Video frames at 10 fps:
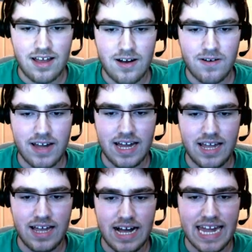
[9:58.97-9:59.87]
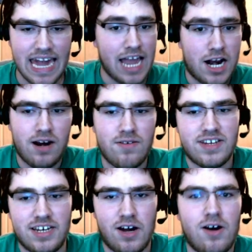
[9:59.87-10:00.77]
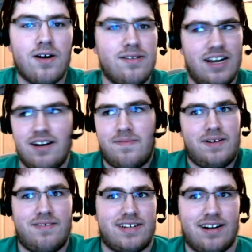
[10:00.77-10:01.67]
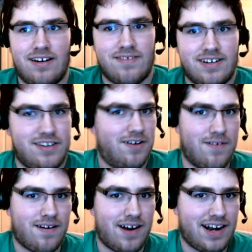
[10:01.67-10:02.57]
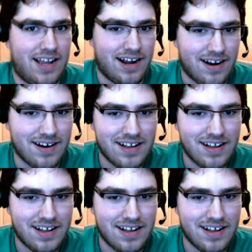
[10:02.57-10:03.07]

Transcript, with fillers: Okay. I can't close the door. Nobody wants to close the door in here.